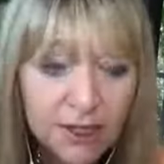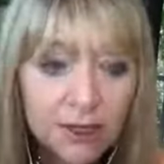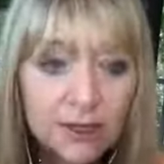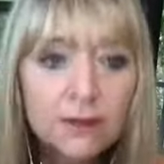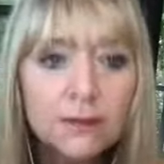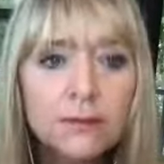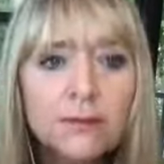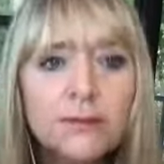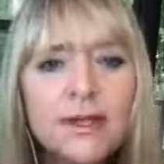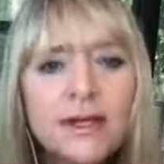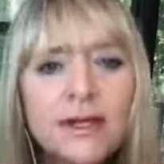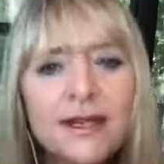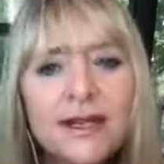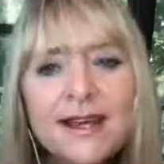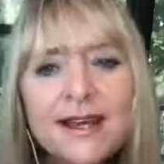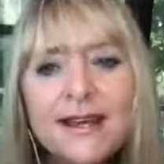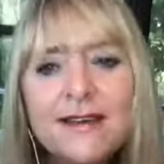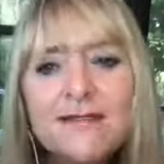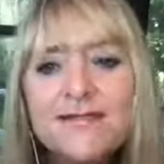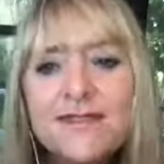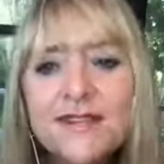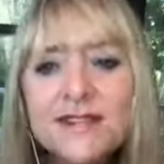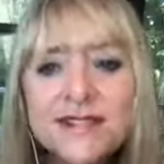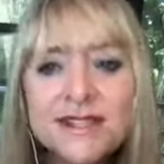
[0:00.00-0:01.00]
But leave
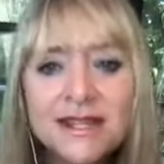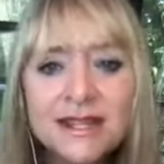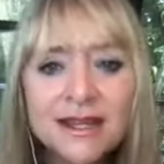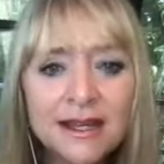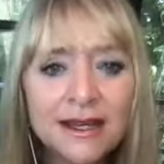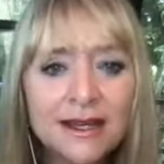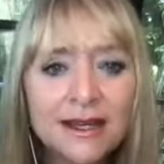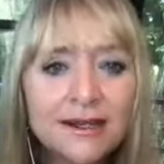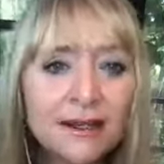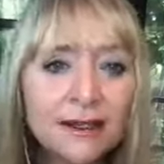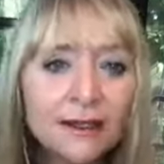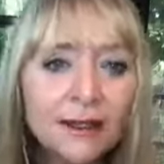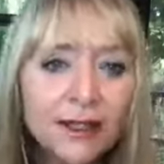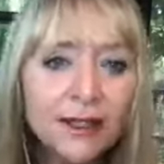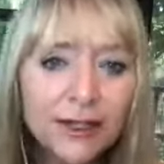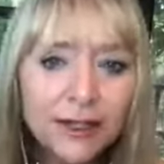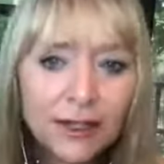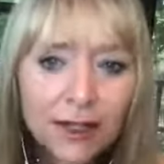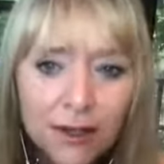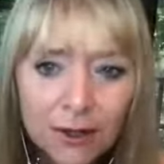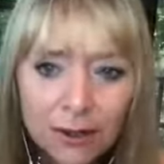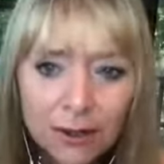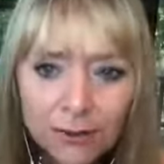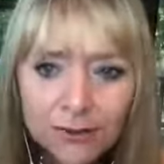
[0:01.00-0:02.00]
this kid
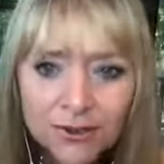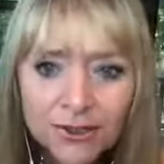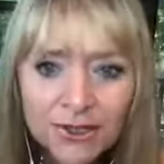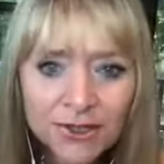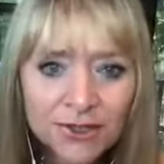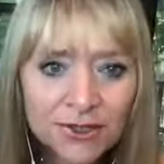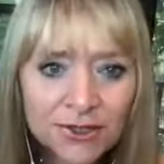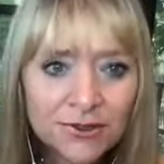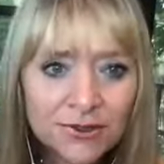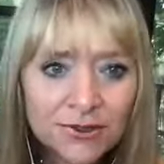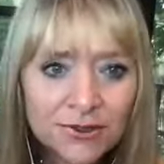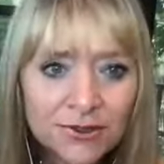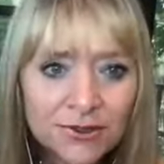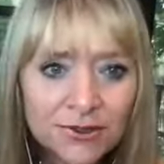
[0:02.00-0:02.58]
alone, dude.